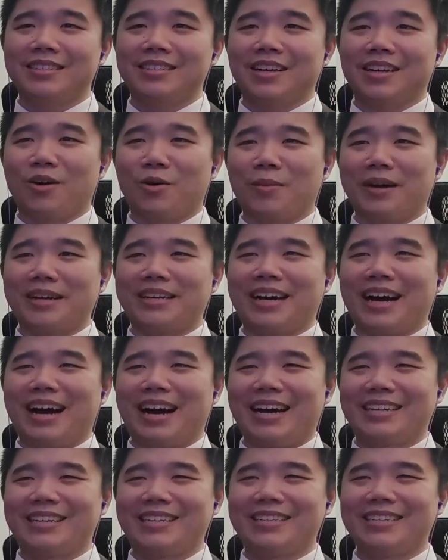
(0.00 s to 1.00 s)
Oh my
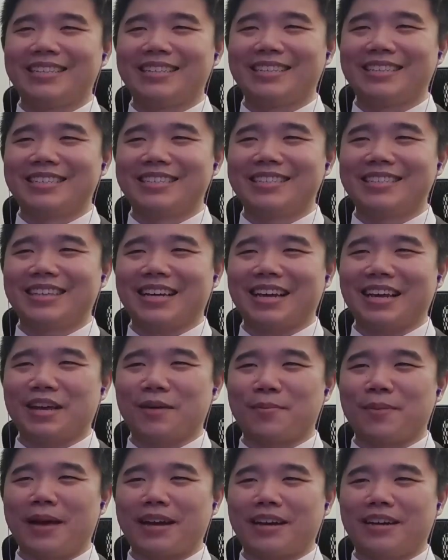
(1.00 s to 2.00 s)
god. I'm sticking
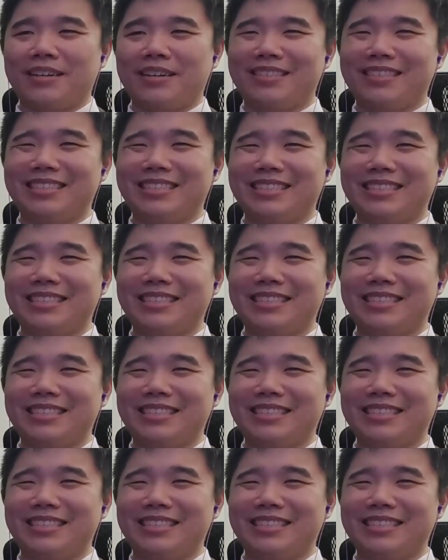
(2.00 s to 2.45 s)
it back on.